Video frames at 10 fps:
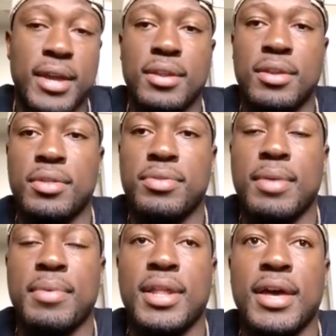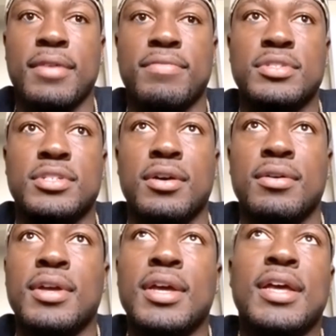made throughout my life, and
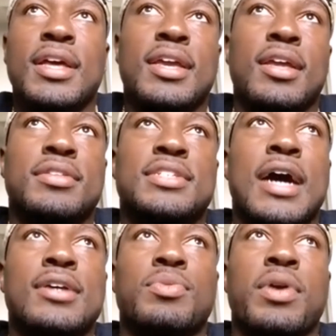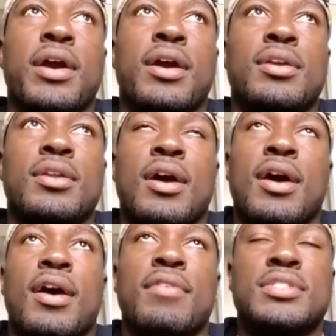so times where
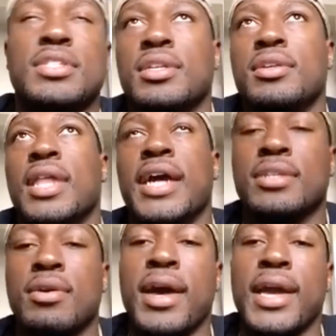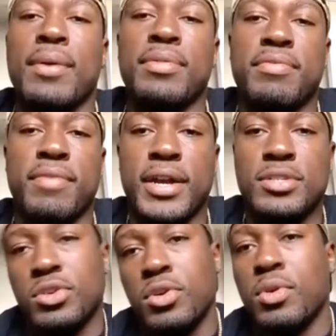obviously you'd like to go hang out with
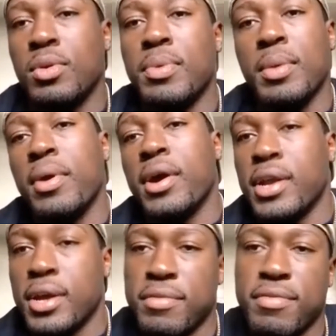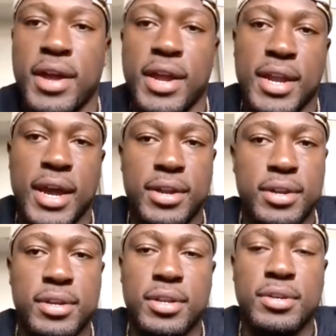friends or go to a party on a Friday
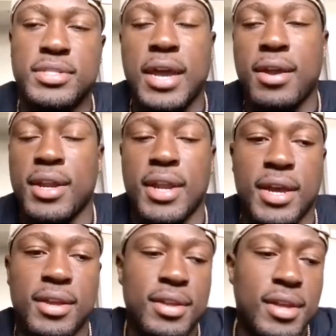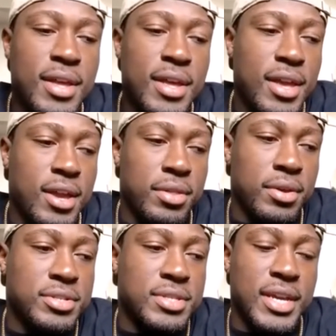night or Saturday night.
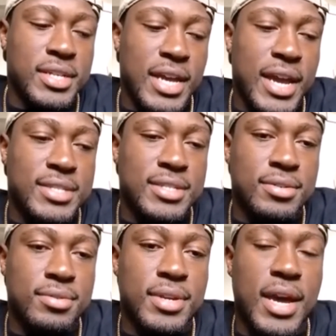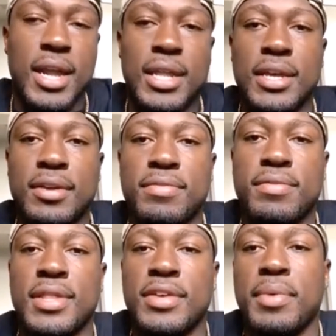Those things I had to kind of
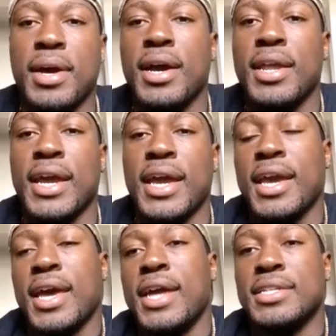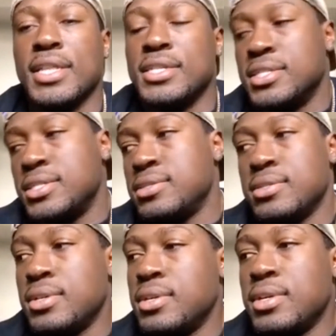leave behind. I kind of had to
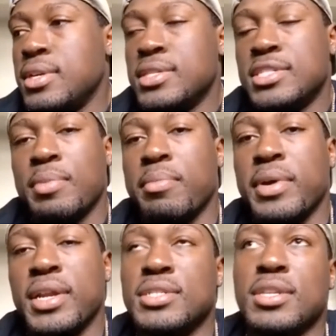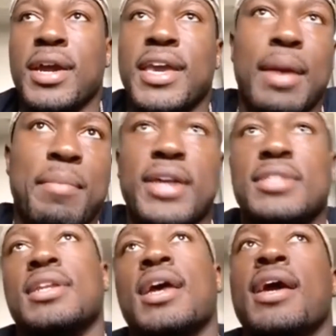just tell my buddies, I
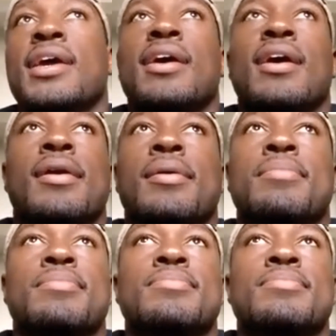can't make it tonight.